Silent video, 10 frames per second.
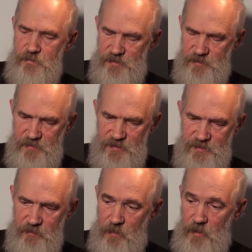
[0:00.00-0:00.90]

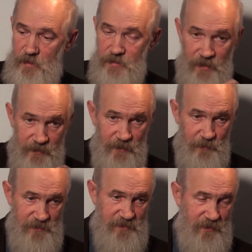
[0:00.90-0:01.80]
And so she
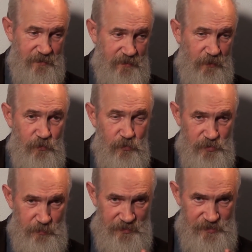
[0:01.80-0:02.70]
wrote almost the
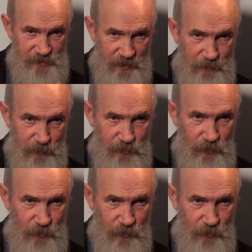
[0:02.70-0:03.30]
same work,